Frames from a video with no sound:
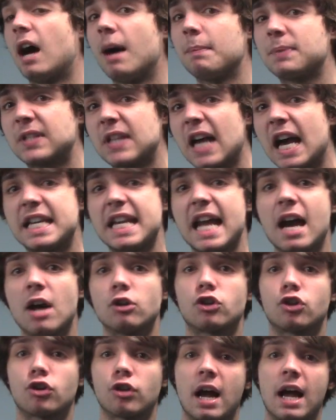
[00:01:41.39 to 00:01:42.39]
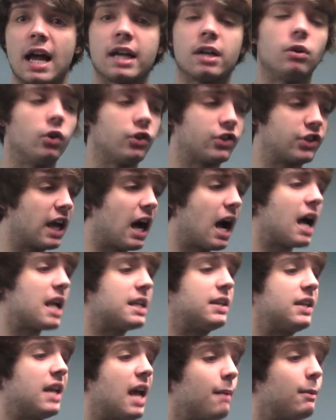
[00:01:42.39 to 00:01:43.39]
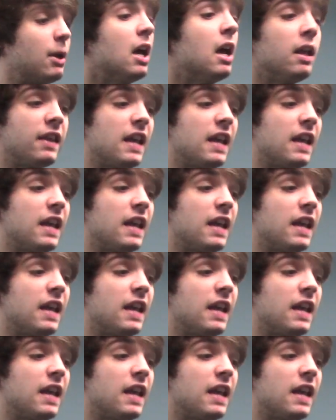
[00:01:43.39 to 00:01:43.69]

upside down triangles. God damn it.